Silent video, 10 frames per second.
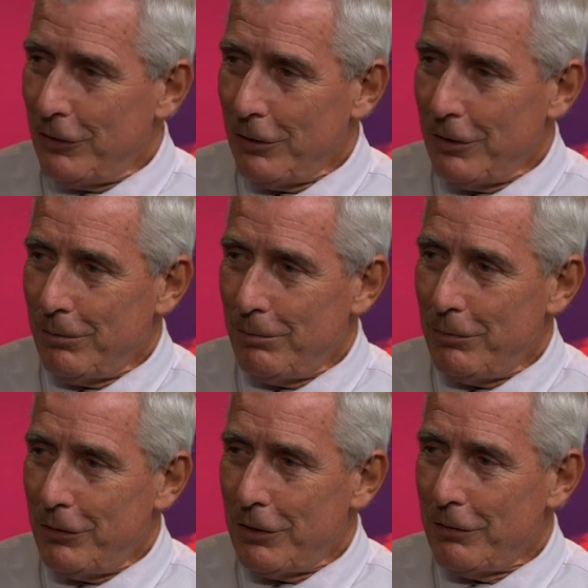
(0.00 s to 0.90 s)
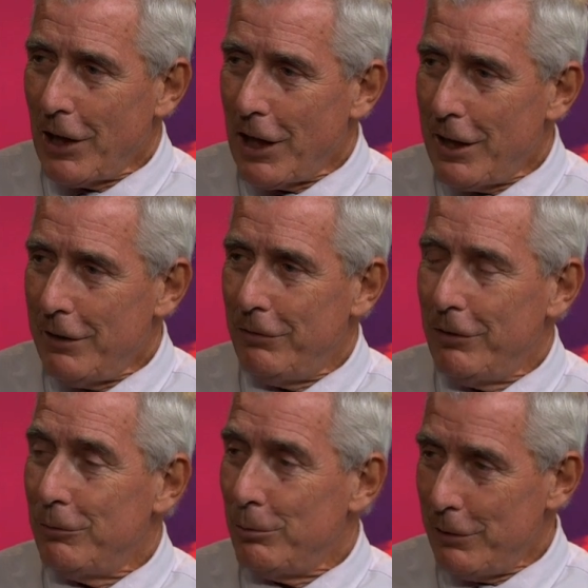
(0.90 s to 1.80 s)
sort of
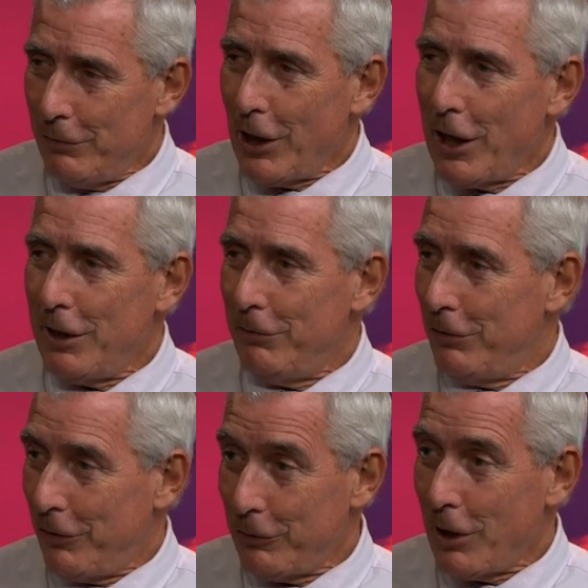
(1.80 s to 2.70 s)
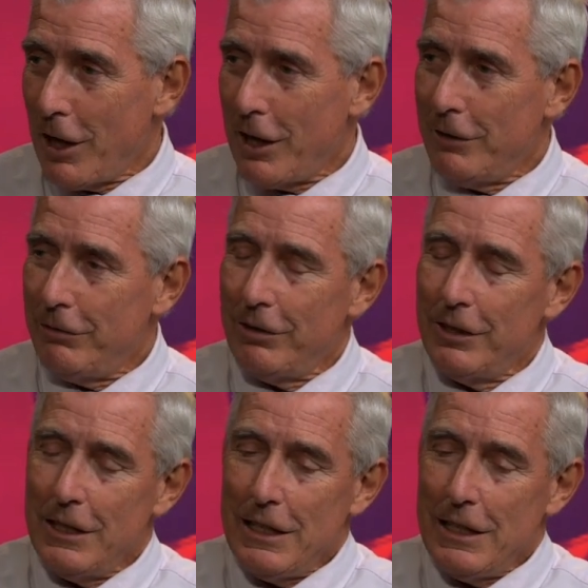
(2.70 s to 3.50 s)
survive, revive, thrive.